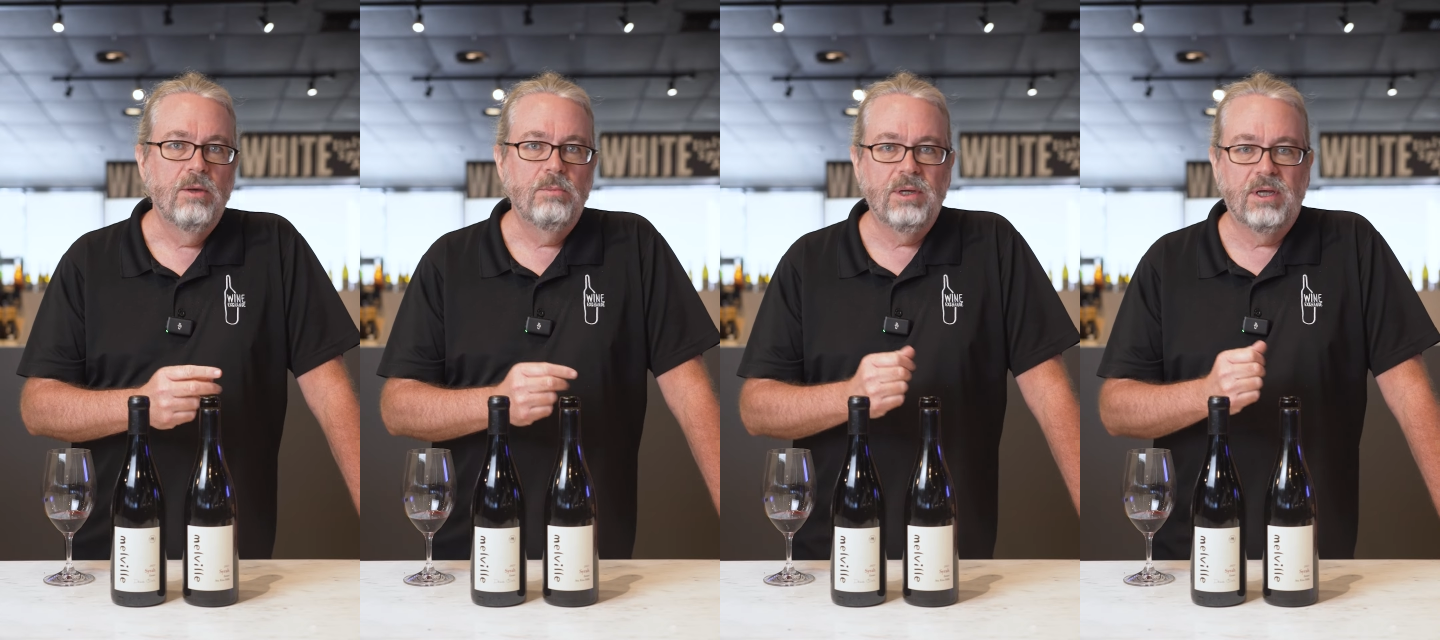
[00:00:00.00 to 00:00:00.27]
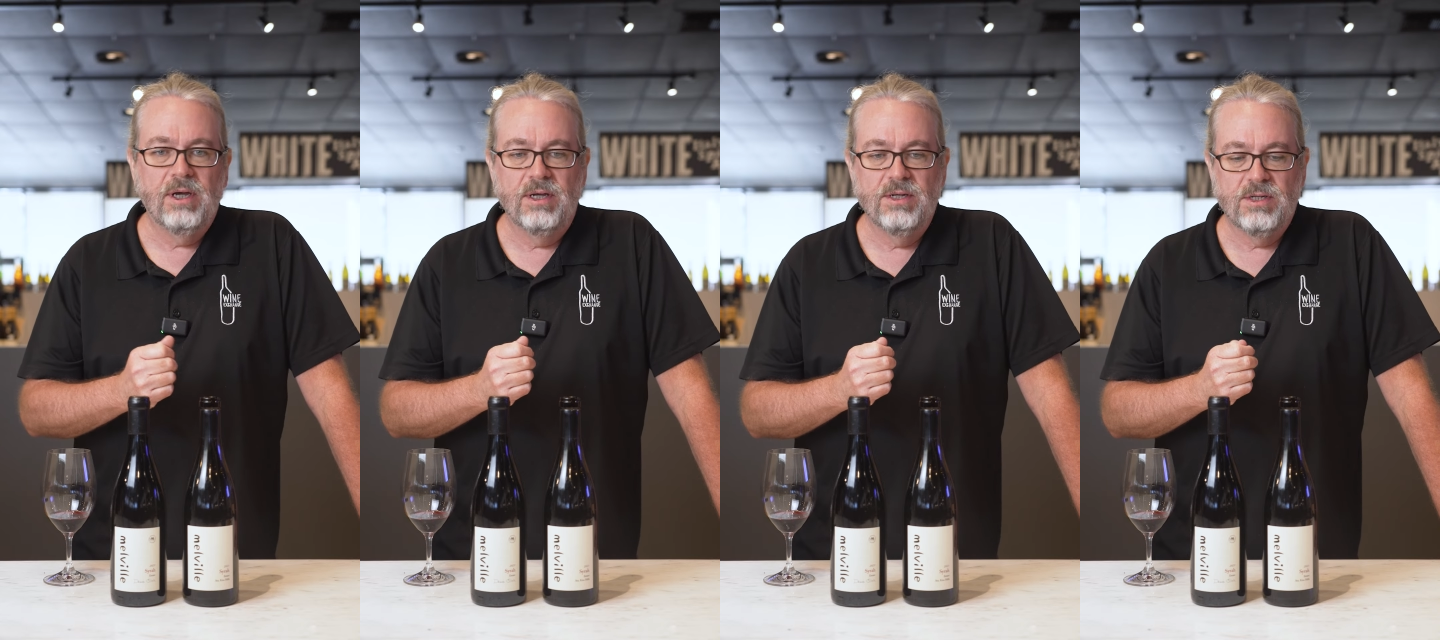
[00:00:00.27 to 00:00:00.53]

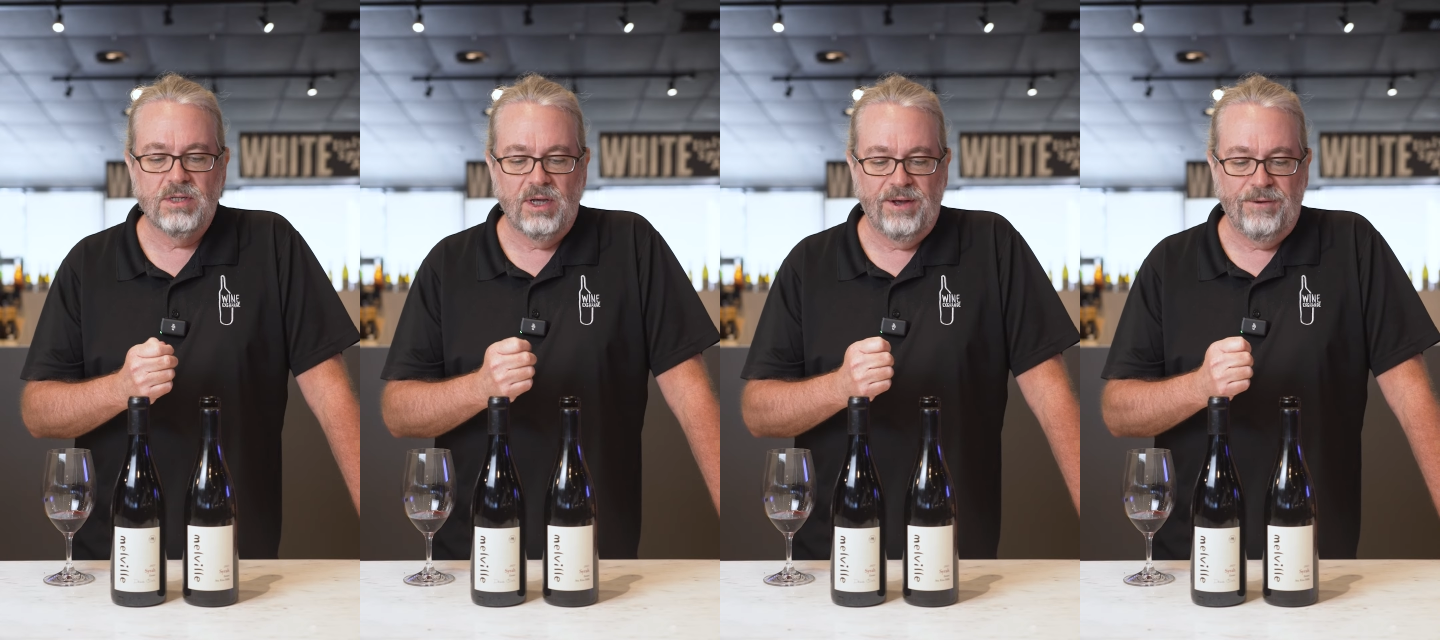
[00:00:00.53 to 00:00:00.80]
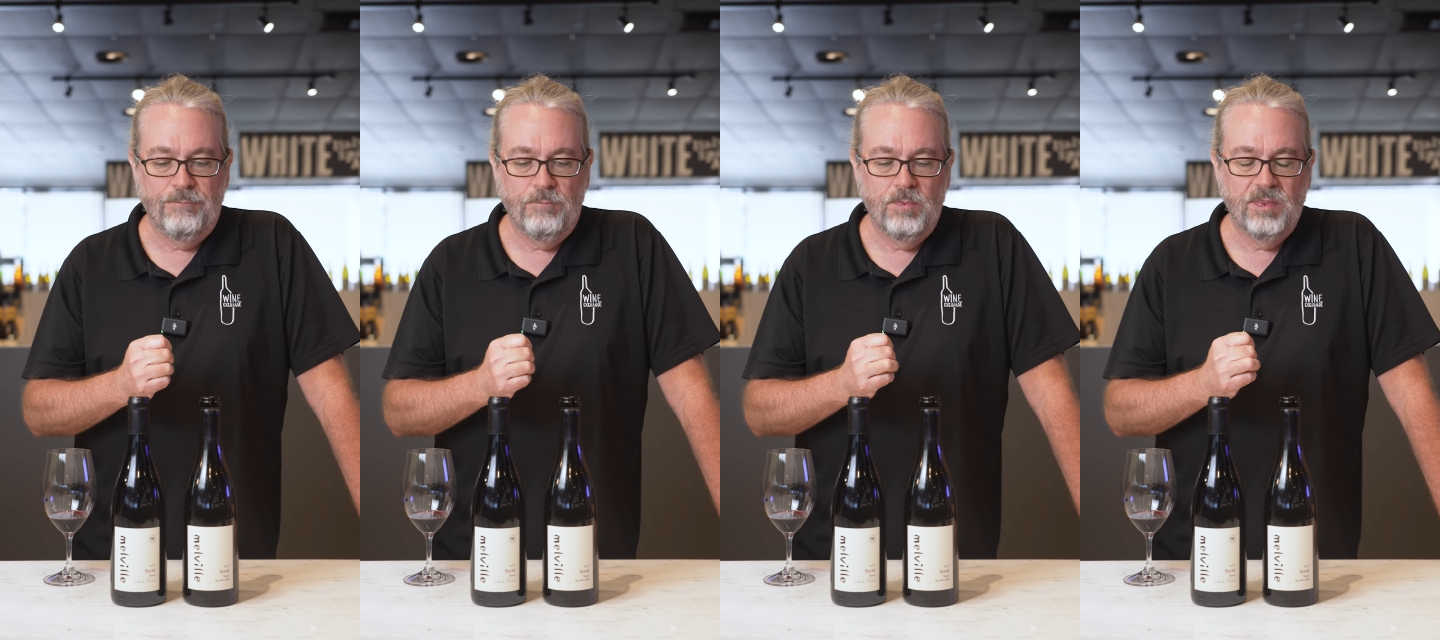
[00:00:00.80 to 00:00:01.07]
because
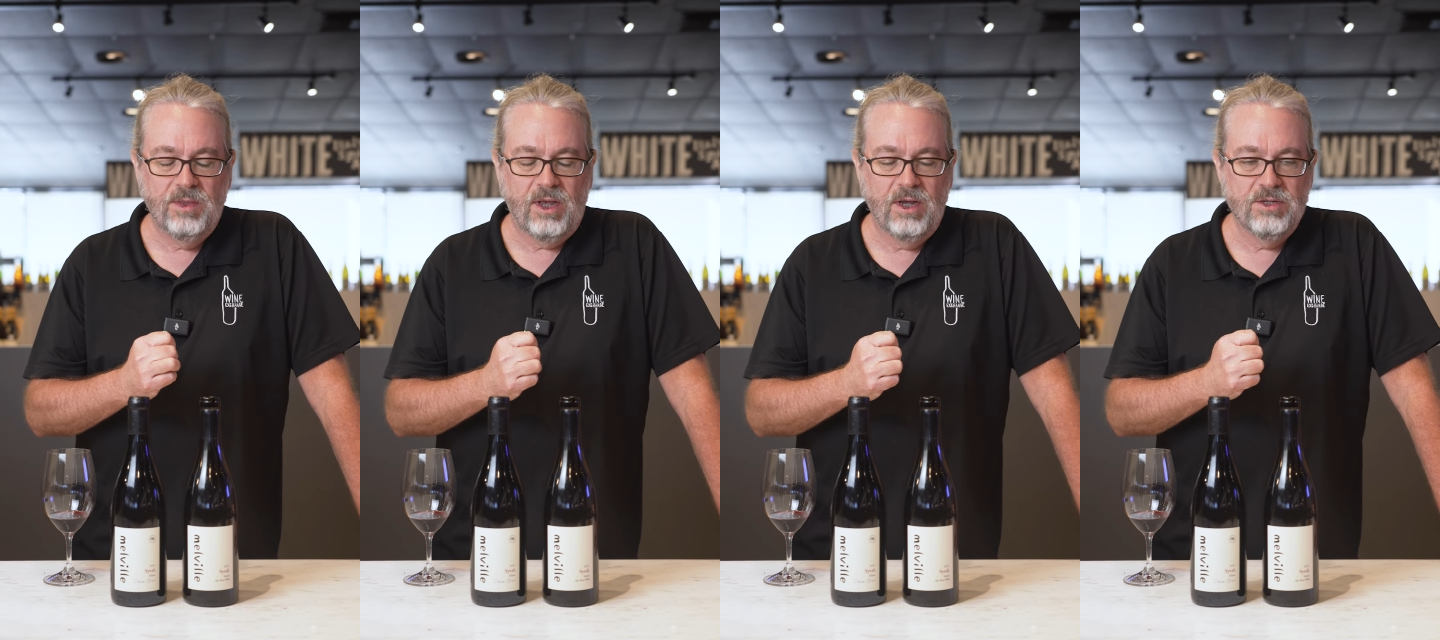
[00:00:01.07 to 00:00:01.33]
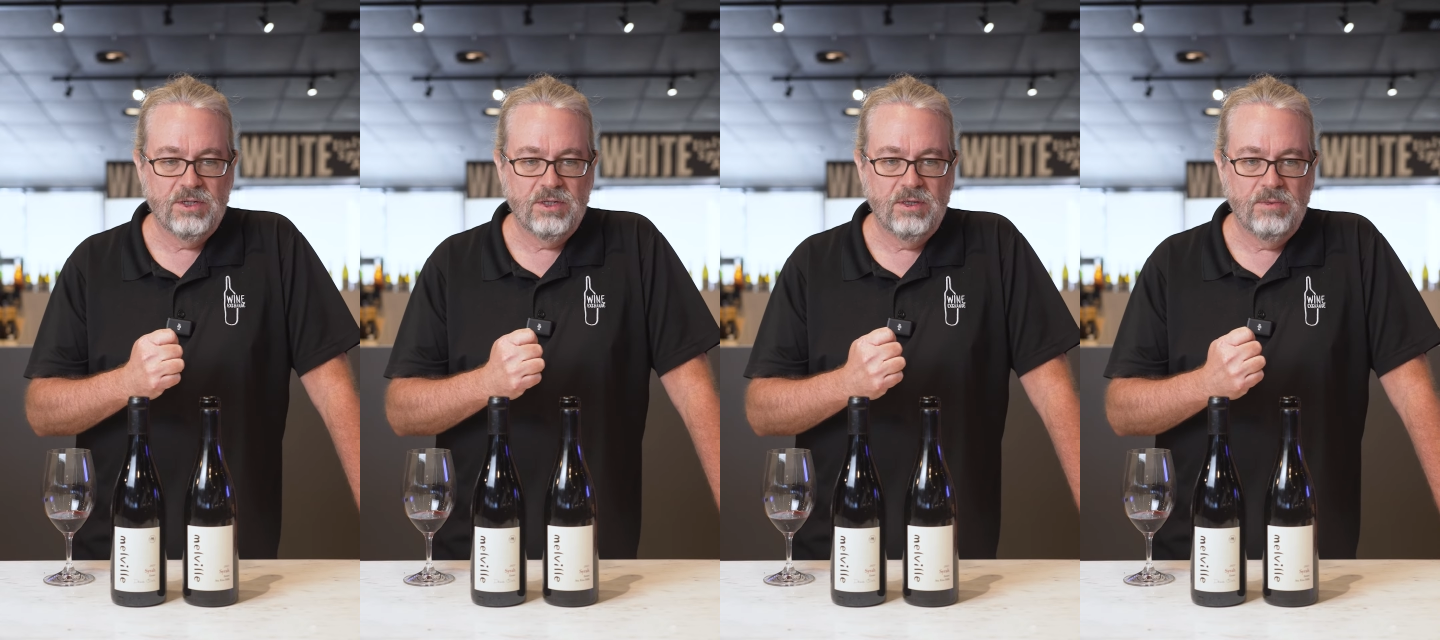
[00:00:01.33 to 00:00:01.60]

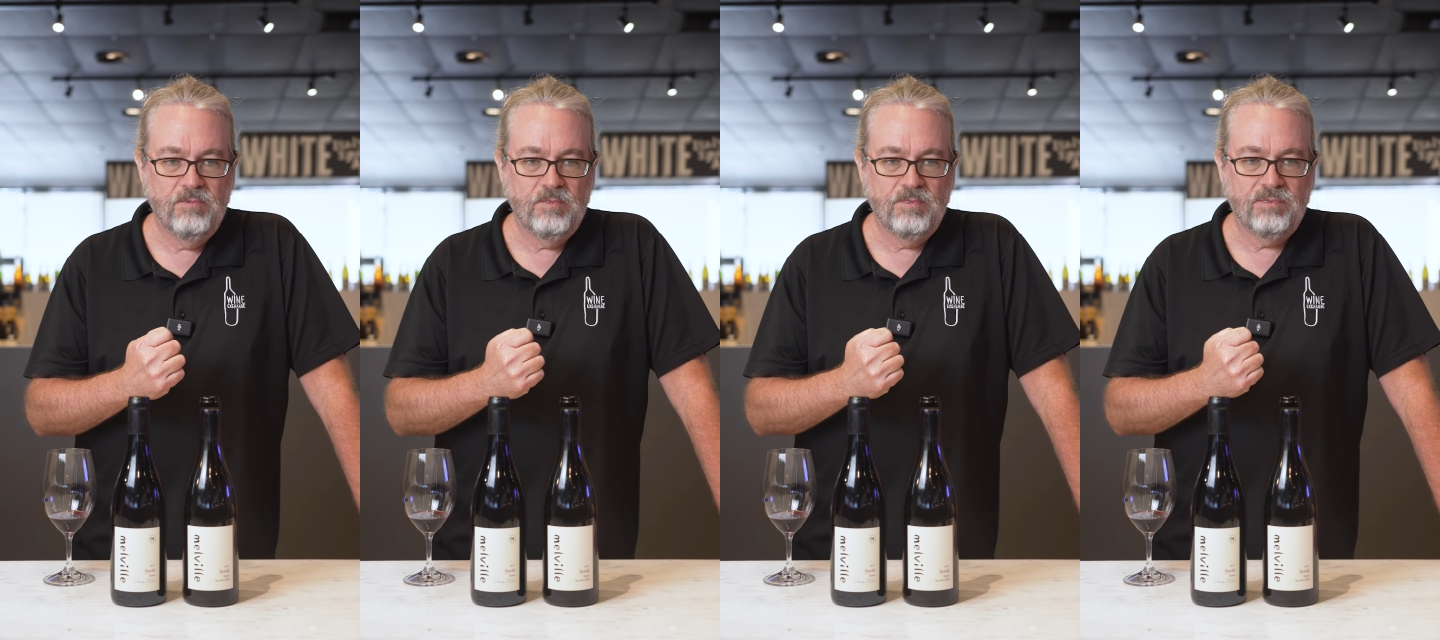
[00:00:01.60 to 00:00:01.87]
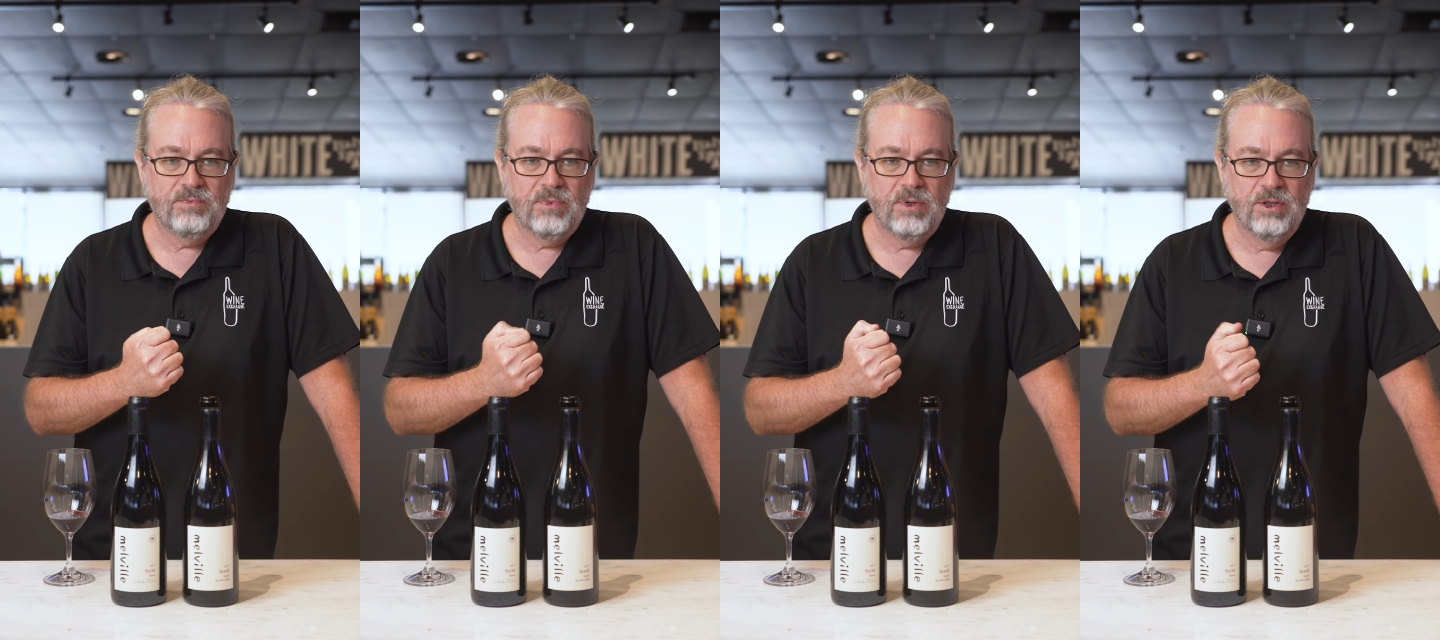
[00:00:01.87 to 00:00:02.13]

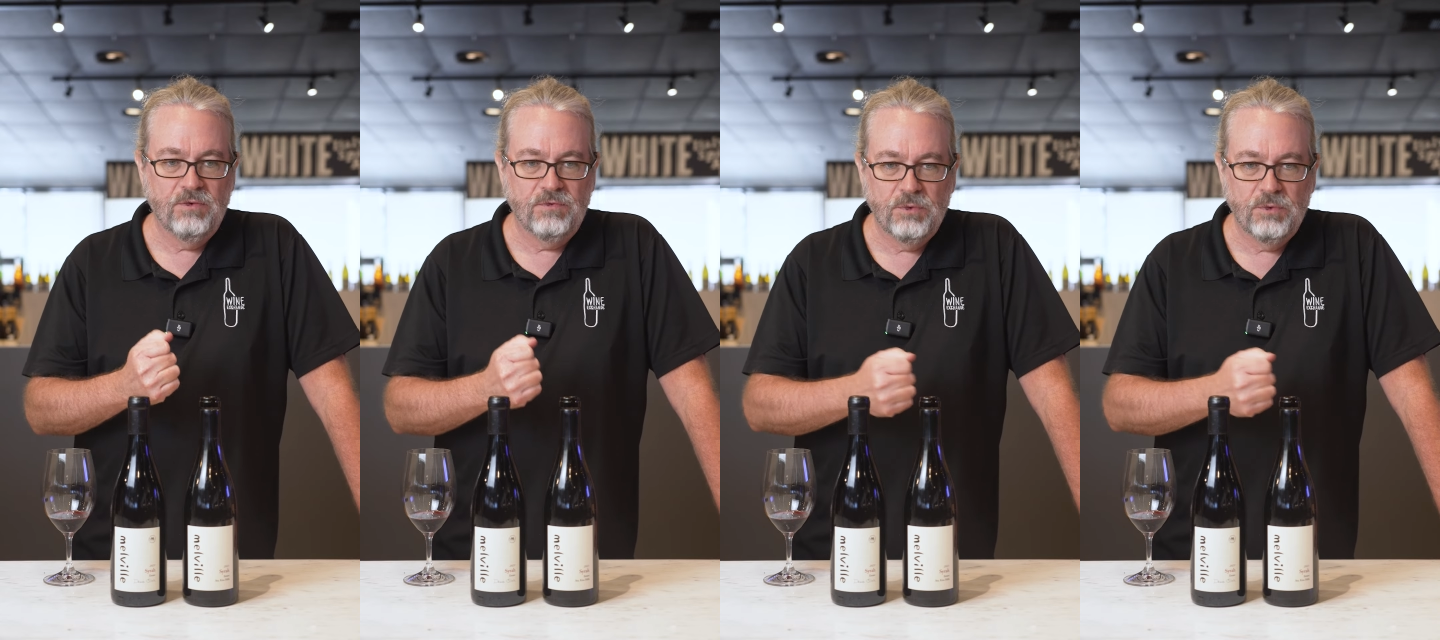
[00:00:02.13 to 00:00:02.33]
the